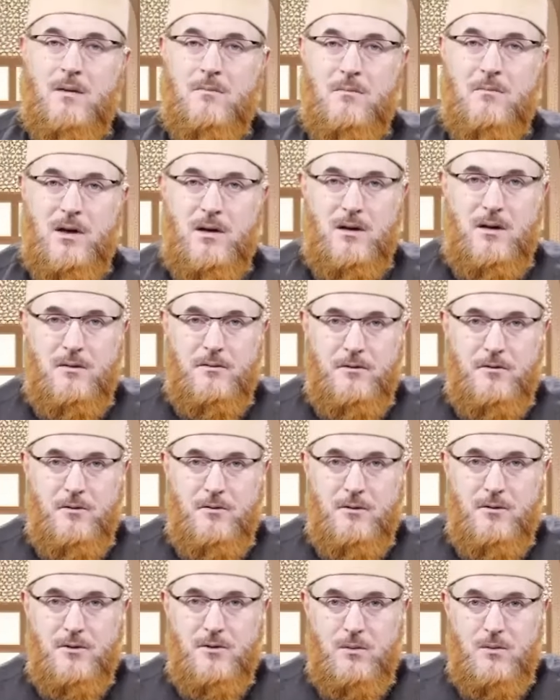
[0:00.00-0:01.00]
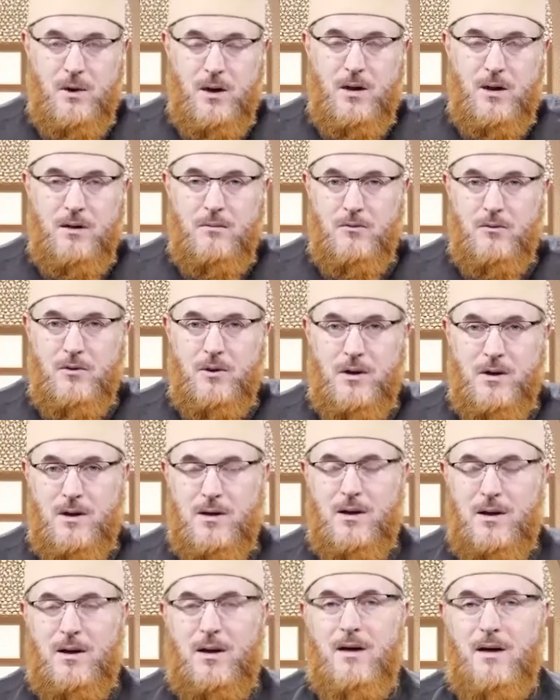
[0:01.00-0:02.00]
My dear viewers, welcome to
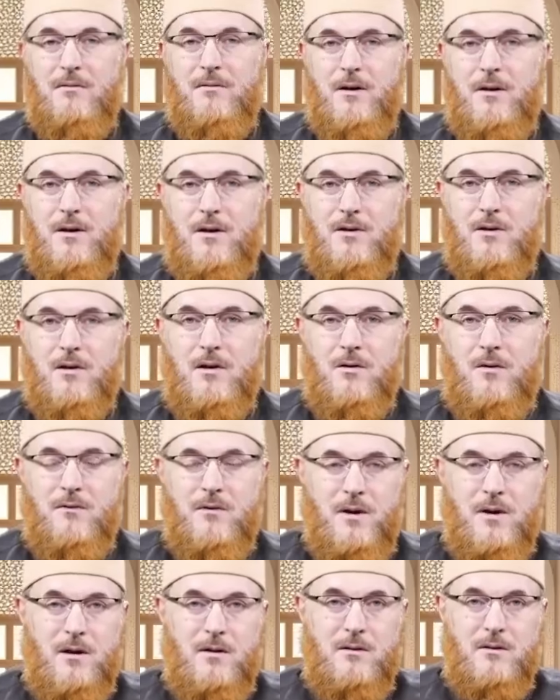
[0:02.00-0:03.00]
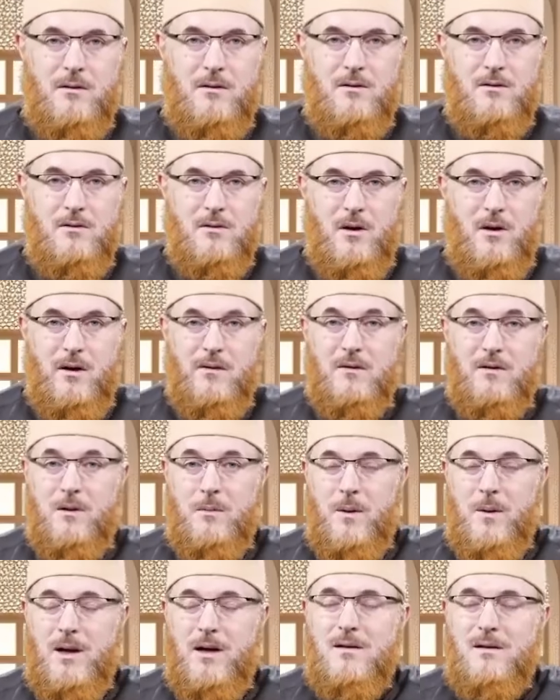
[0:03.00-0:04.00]
another live edition of Gardens of the
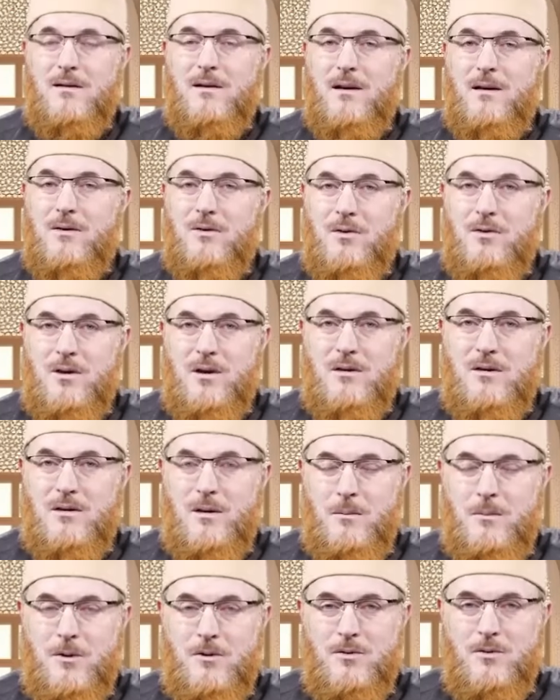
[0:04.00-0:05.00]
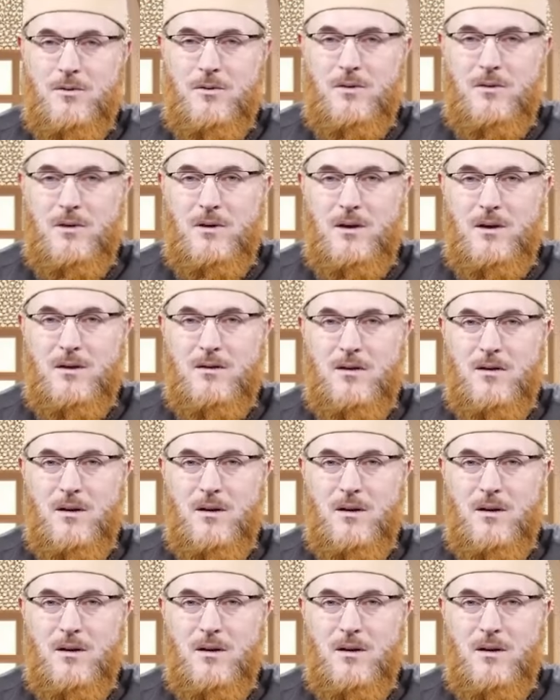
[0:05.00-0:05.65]
Pious, and today's episode is